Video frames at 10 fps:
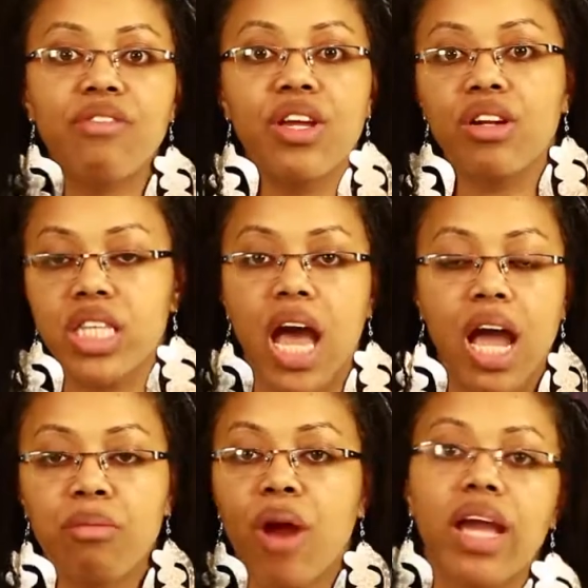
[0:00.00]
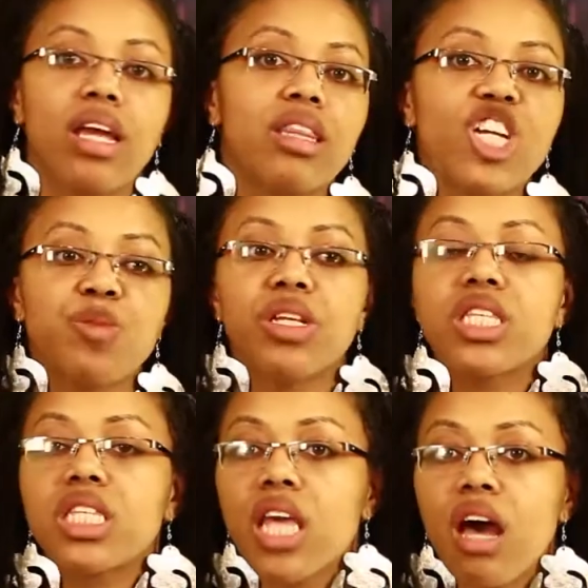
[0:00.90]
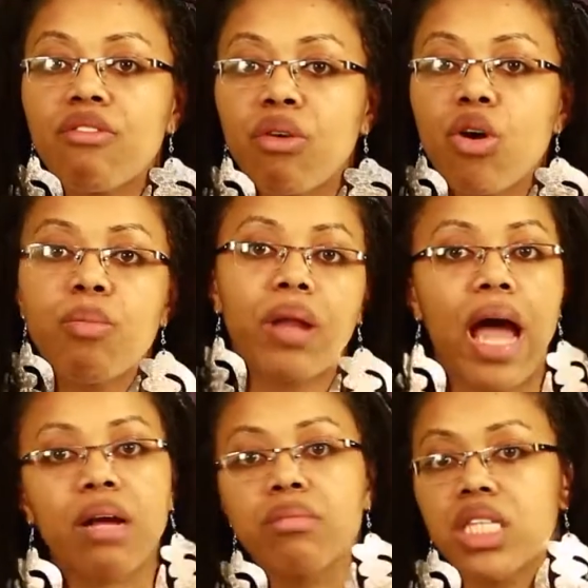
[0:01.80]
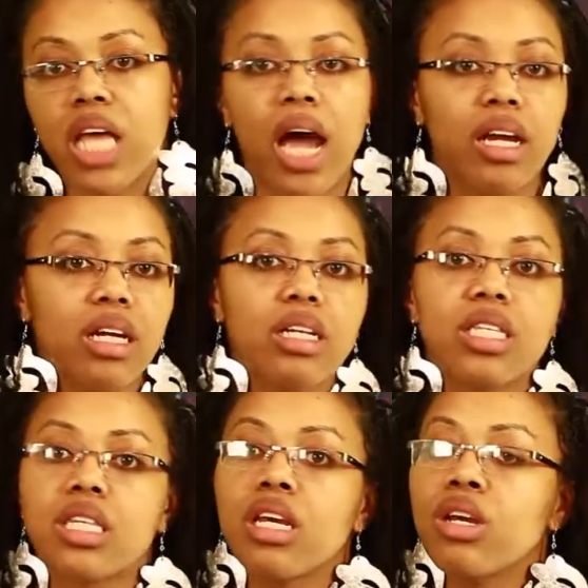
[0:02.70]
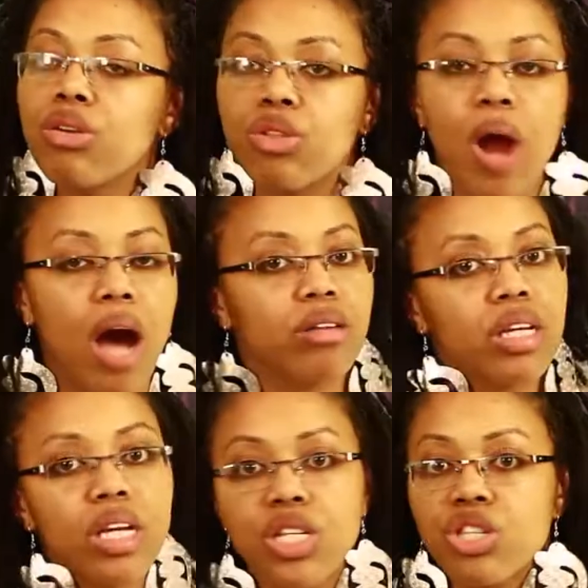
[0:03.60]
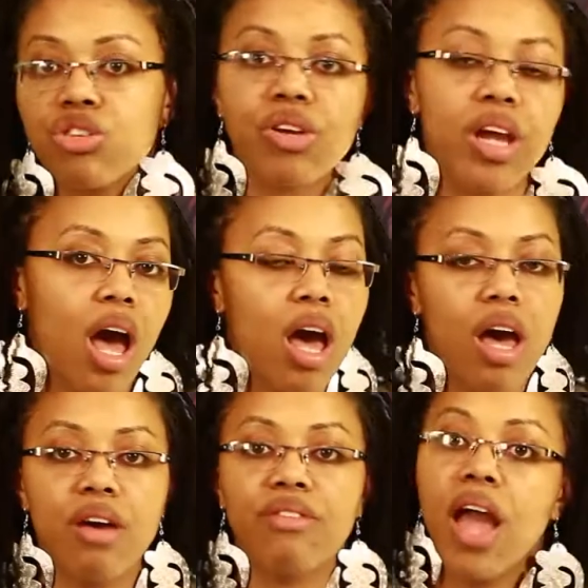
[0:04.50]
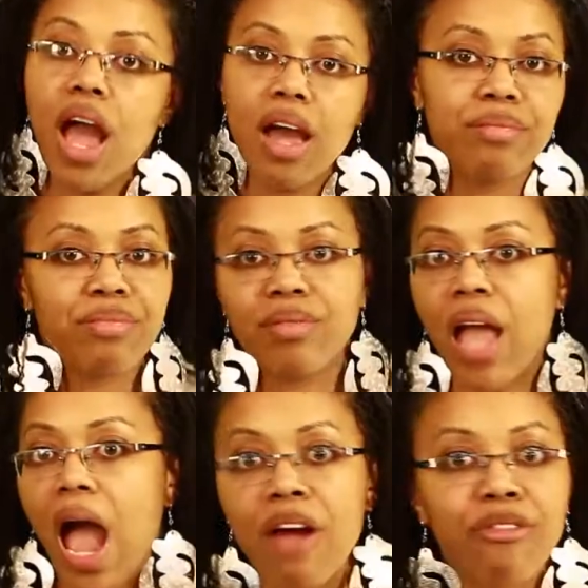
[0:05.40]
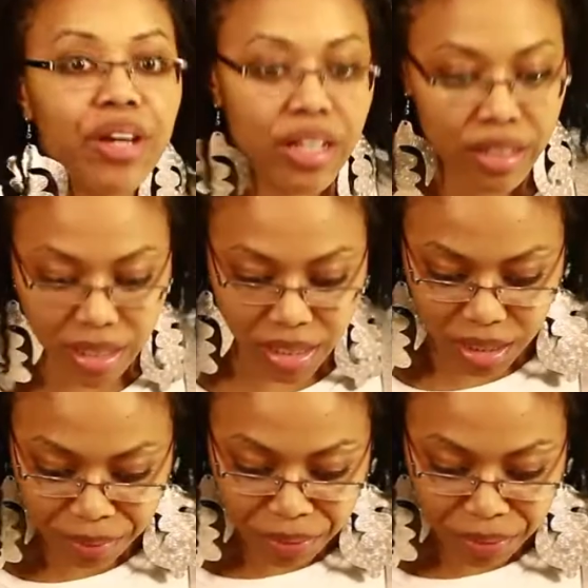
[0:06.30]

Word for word: of their time, right? And there's been several black messiahs throughout the history of Africans.